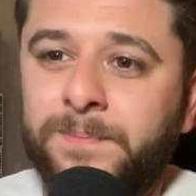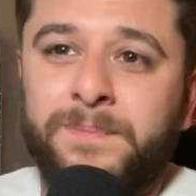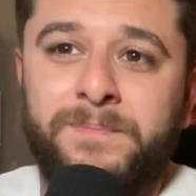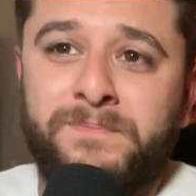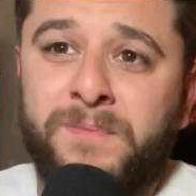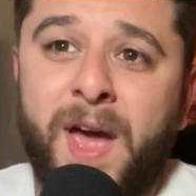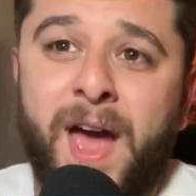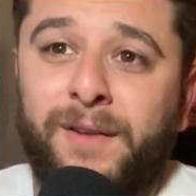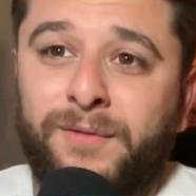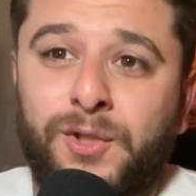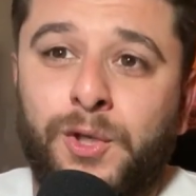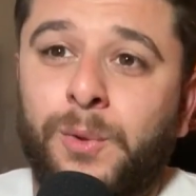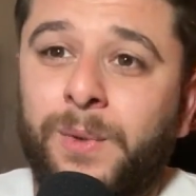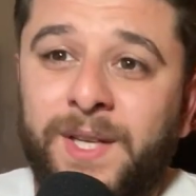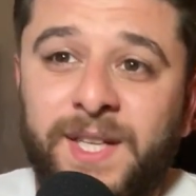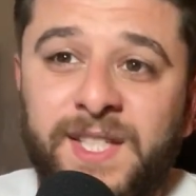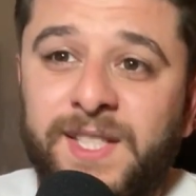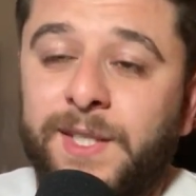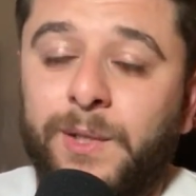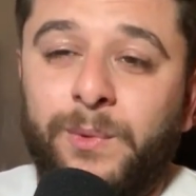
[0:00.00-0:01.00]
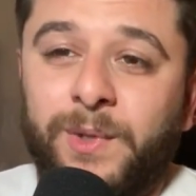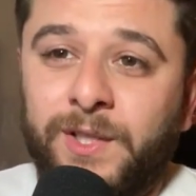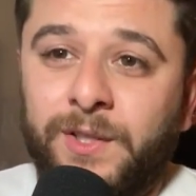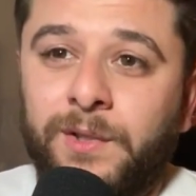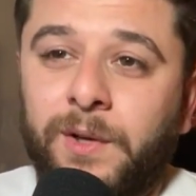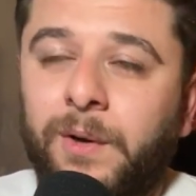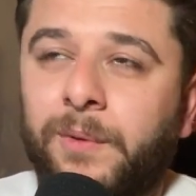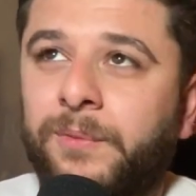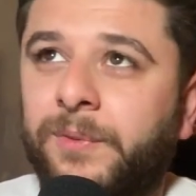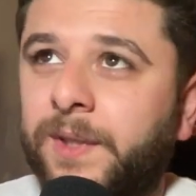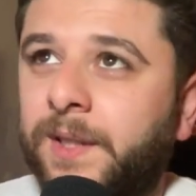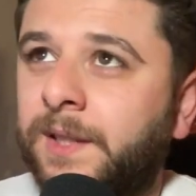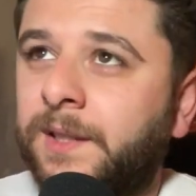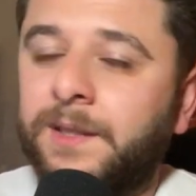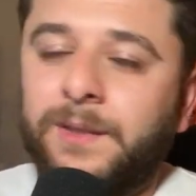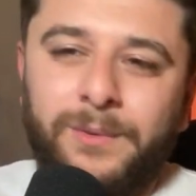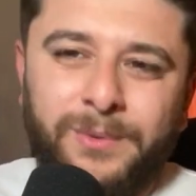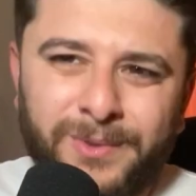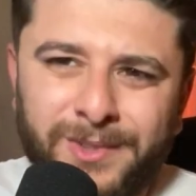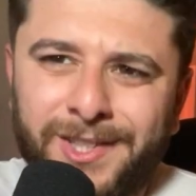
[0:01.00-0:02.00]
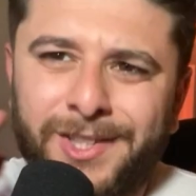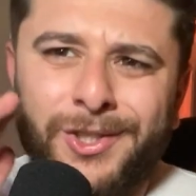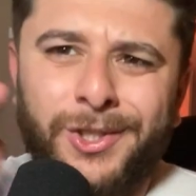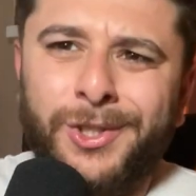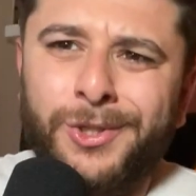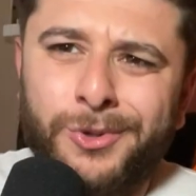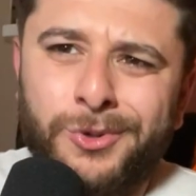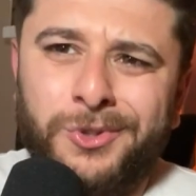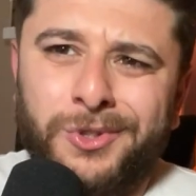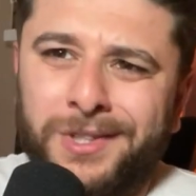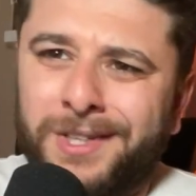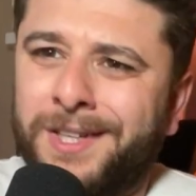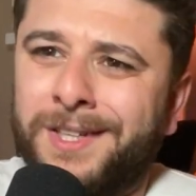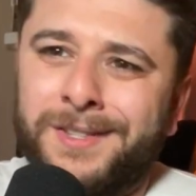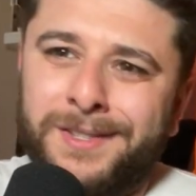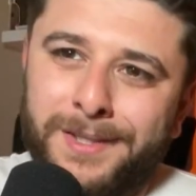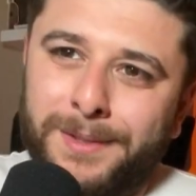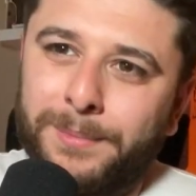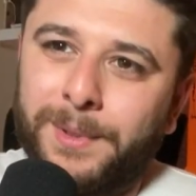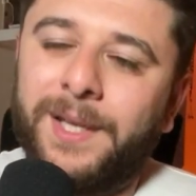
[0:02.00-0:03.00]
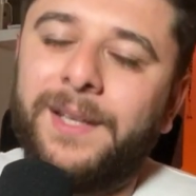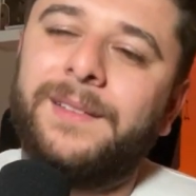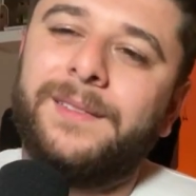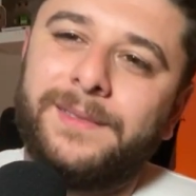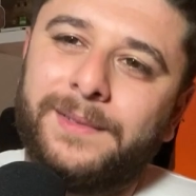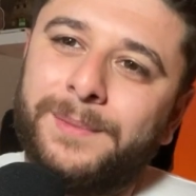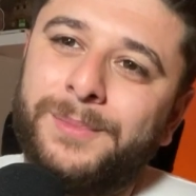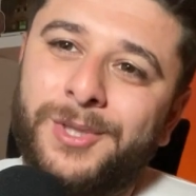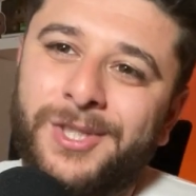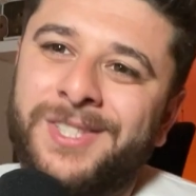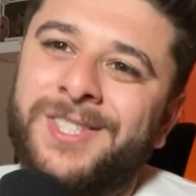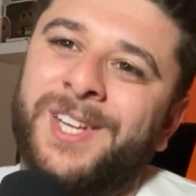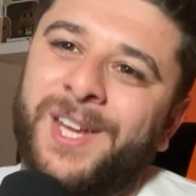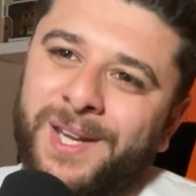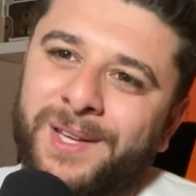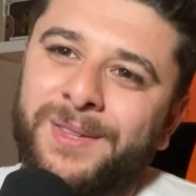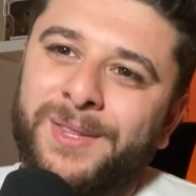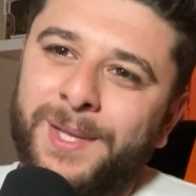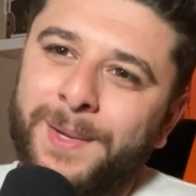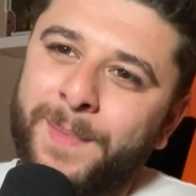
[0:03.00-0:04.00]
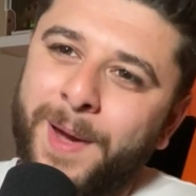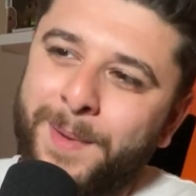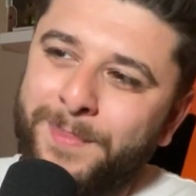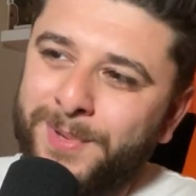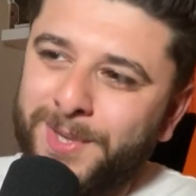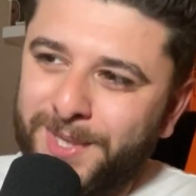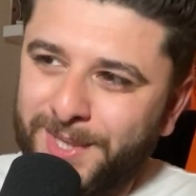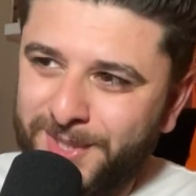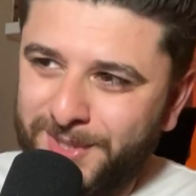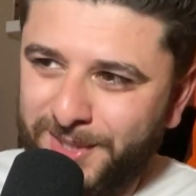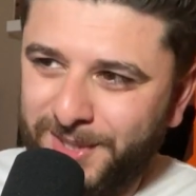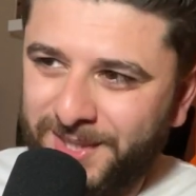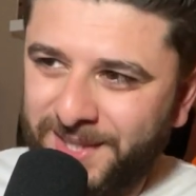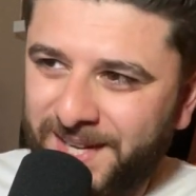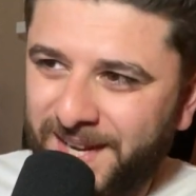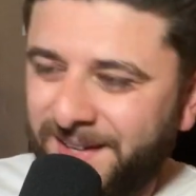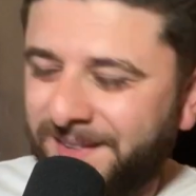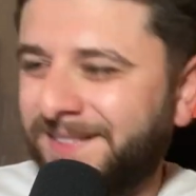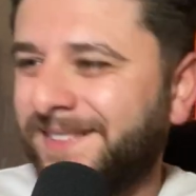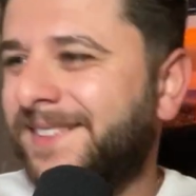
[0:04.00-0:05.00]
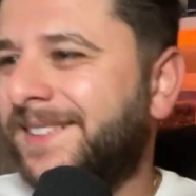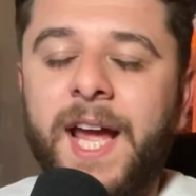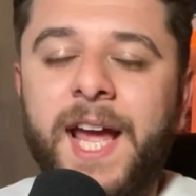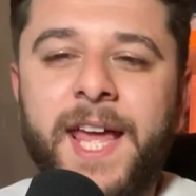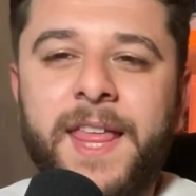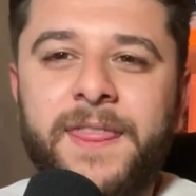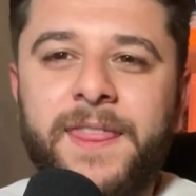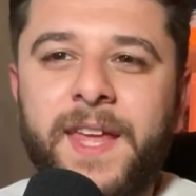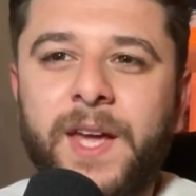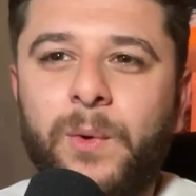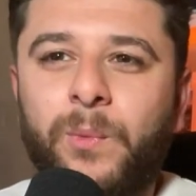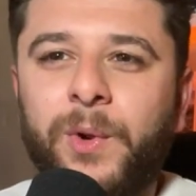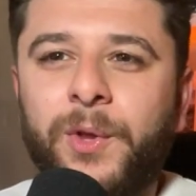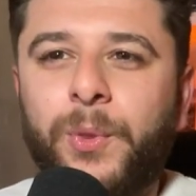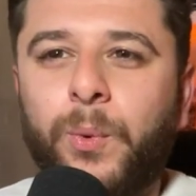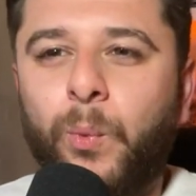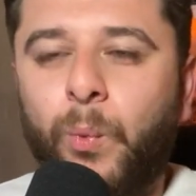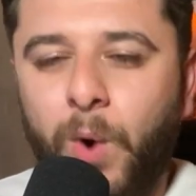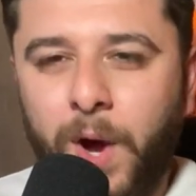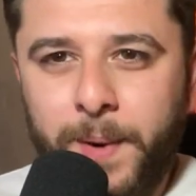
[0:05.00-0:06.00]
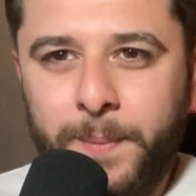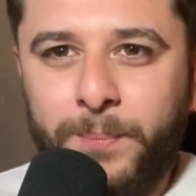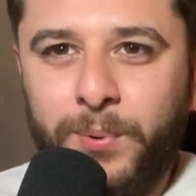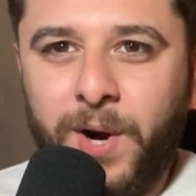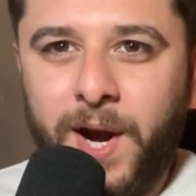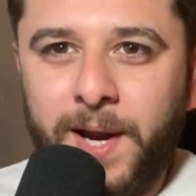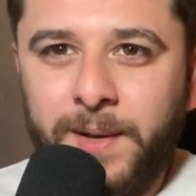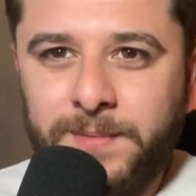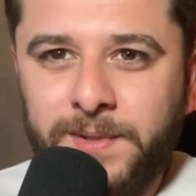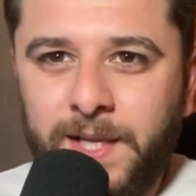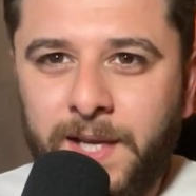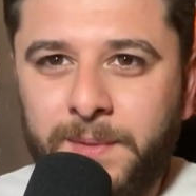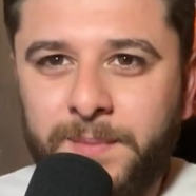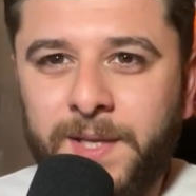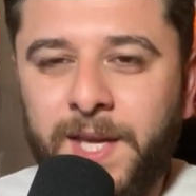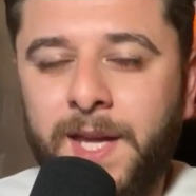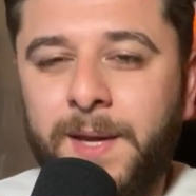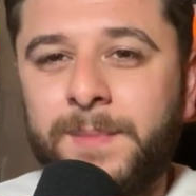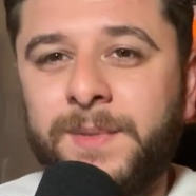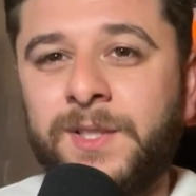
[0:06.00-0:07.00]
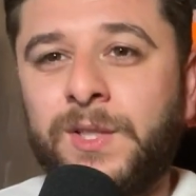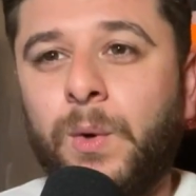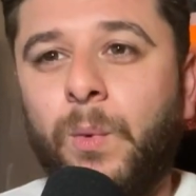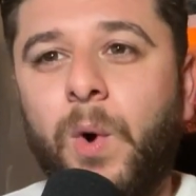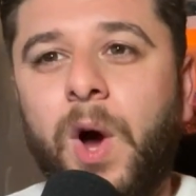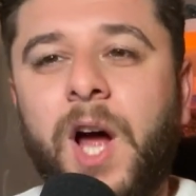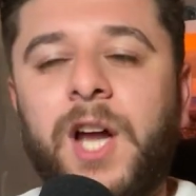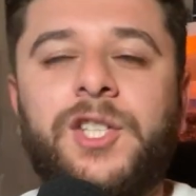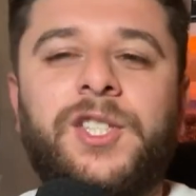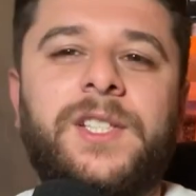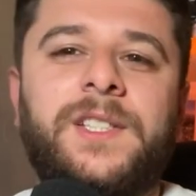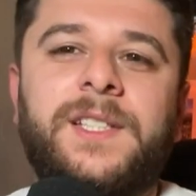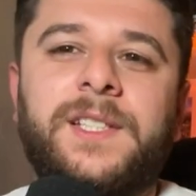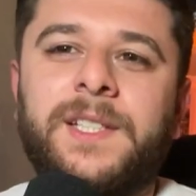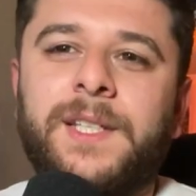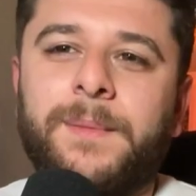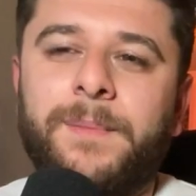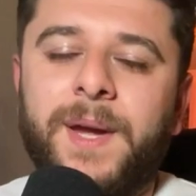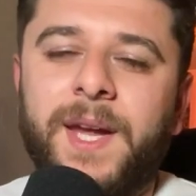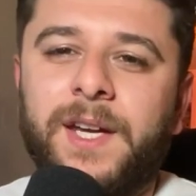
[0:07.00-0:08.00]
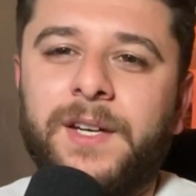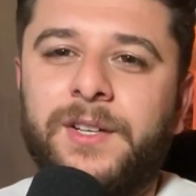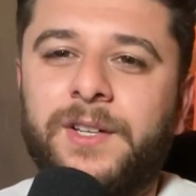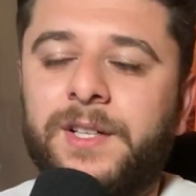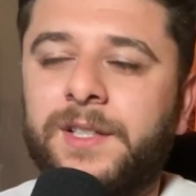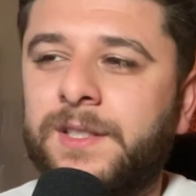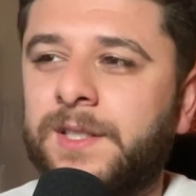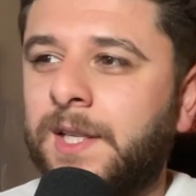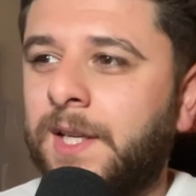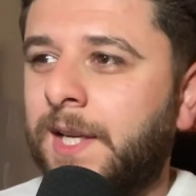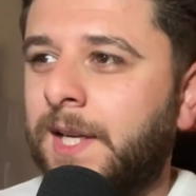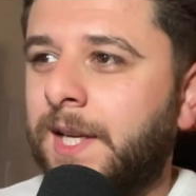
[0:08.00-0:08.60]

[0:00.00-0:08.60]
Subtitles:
have 2 easy wins, hopefully. They're usually easy, but I'm just saying, they might be easy again. And then with 1 primetime game is the Washington Commanders.